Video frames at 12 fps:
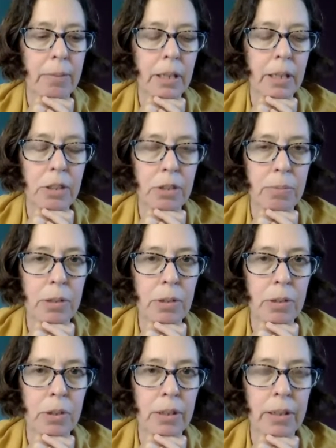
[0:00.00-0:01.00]

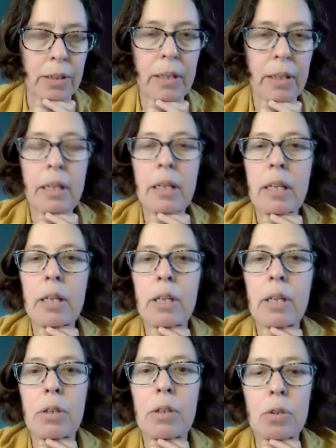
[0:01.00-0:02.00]
contribution.
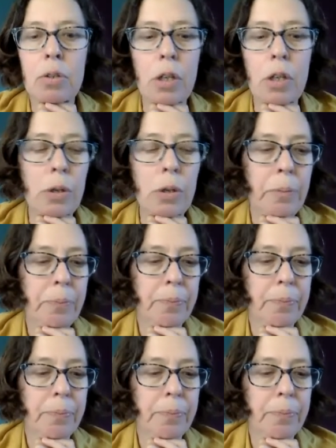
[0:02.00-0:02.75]
So,